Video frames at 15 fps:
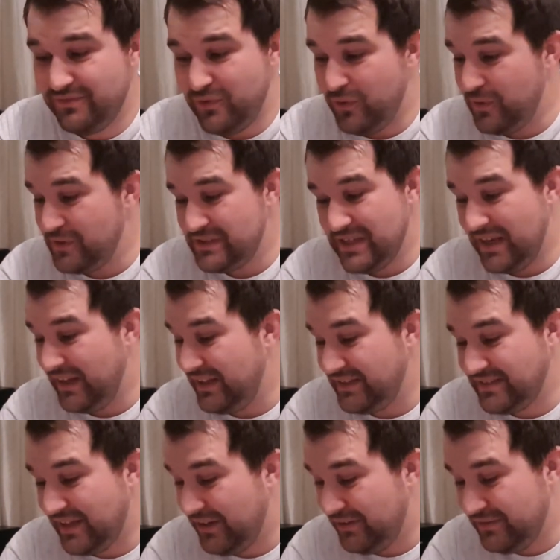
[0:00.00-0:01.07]
for sending
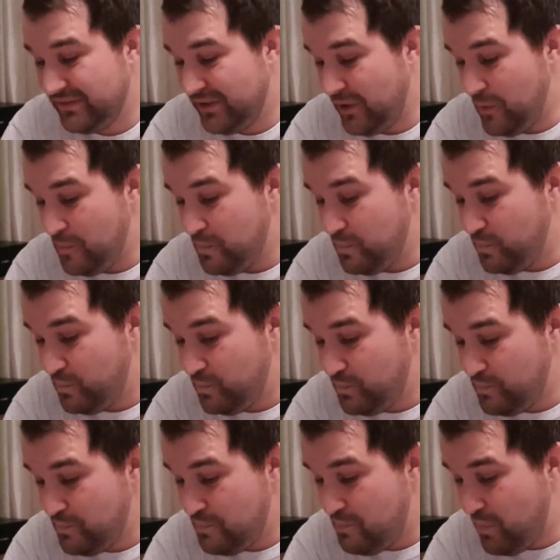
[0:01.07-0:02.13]
this out. I'm
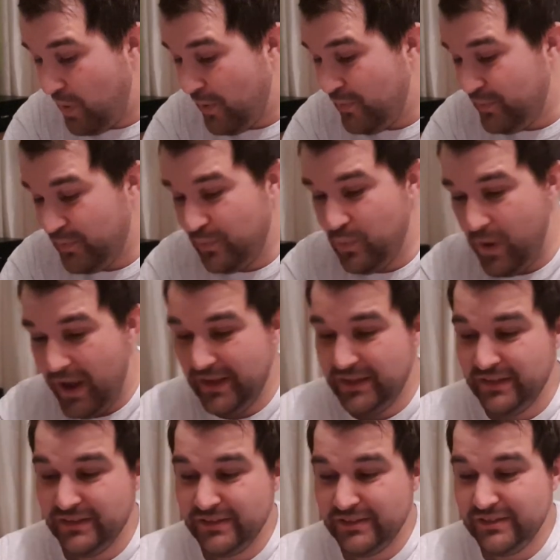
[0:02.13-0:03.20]
blown away.
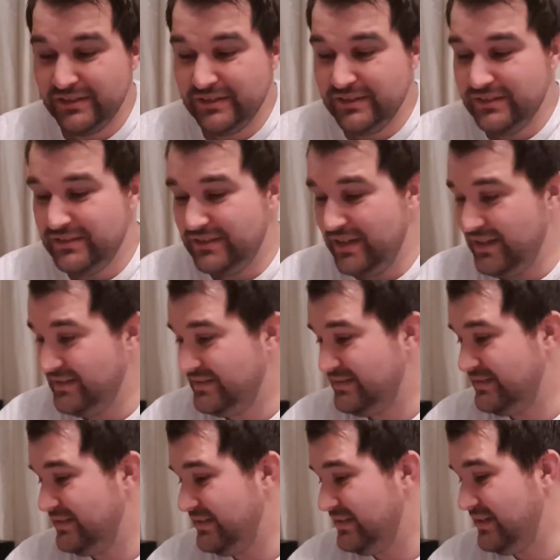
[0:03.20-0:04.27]
This
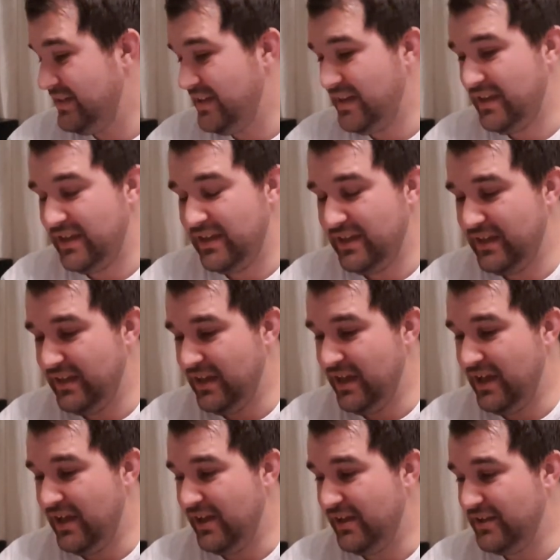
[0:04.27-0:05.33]

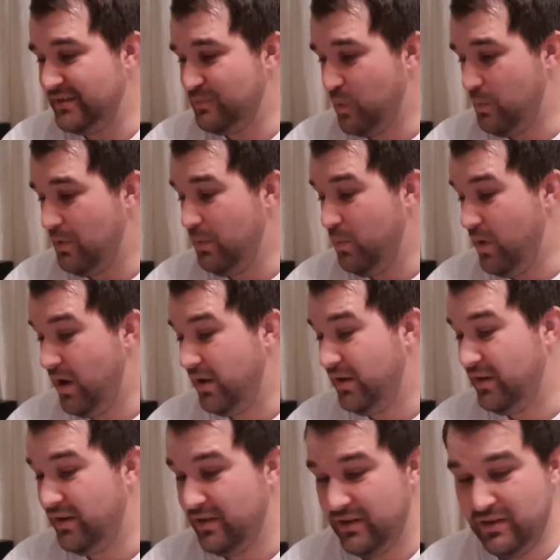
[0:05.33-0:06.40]
is probably
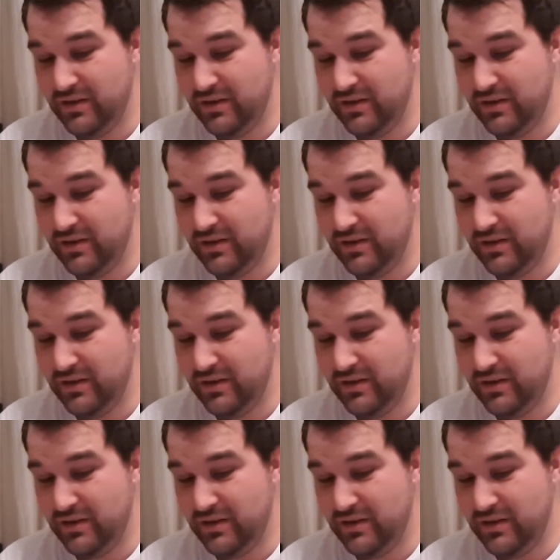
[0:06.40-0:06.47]
one